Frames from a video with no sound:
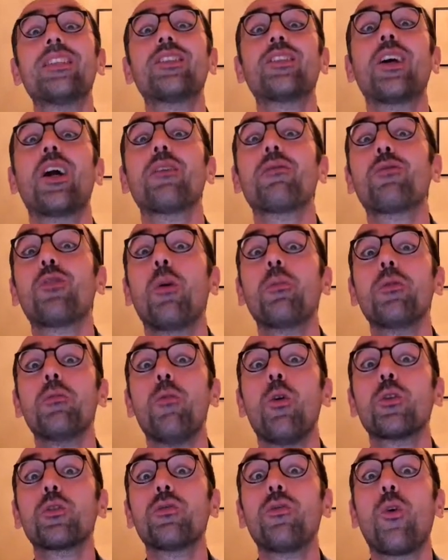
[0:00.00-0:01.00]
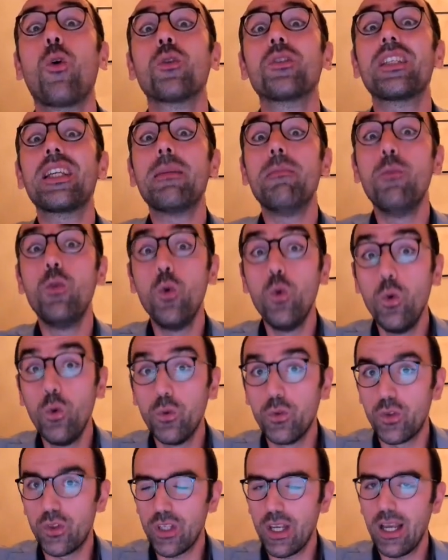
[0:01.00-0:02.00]
start from the most forcing
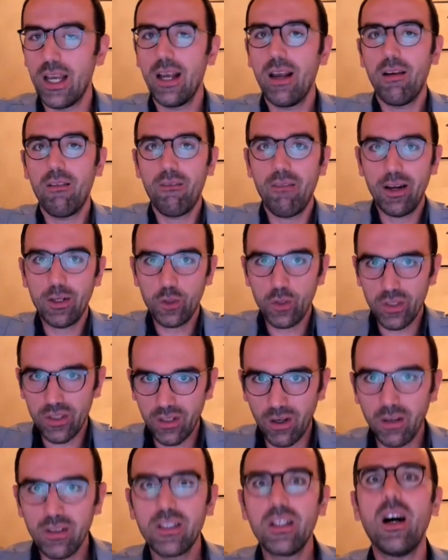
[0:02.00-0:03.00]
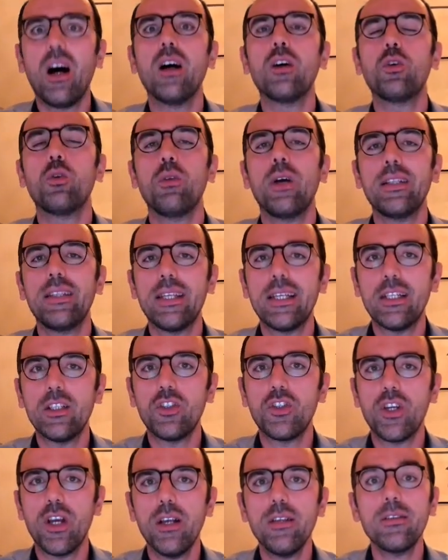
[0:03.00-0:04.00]
moves when you start calculating in
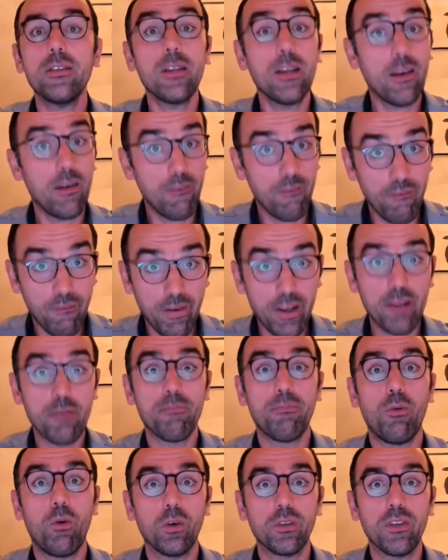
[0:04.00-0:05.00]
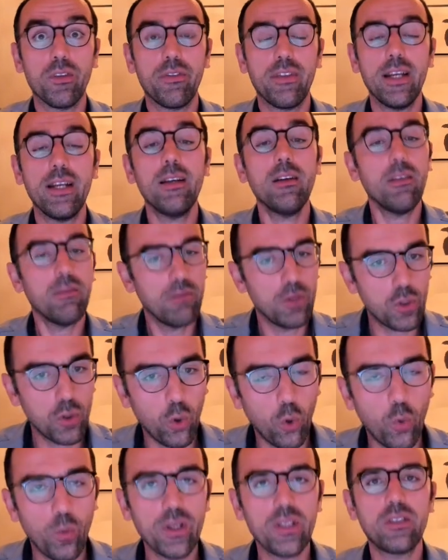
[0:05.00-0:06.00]
chess. Very important thing. We should
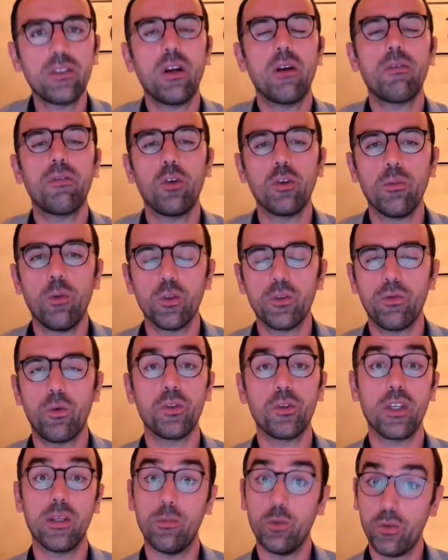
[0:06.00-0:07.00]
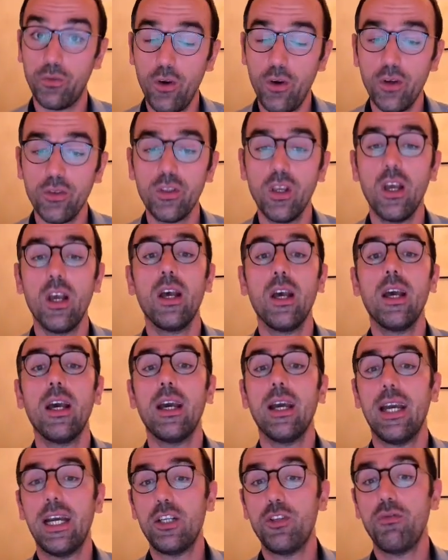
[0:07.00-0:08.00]
always start from the most forcing moves first,
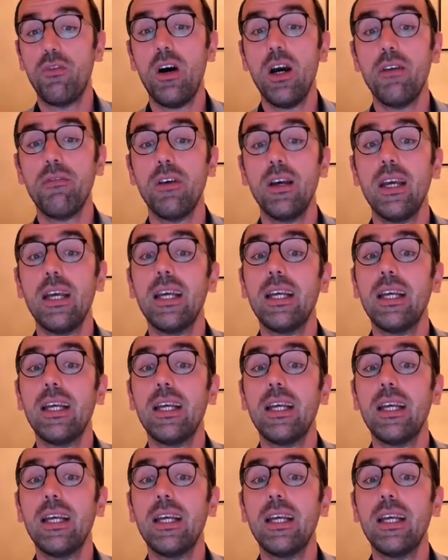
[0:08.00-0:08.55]
h5.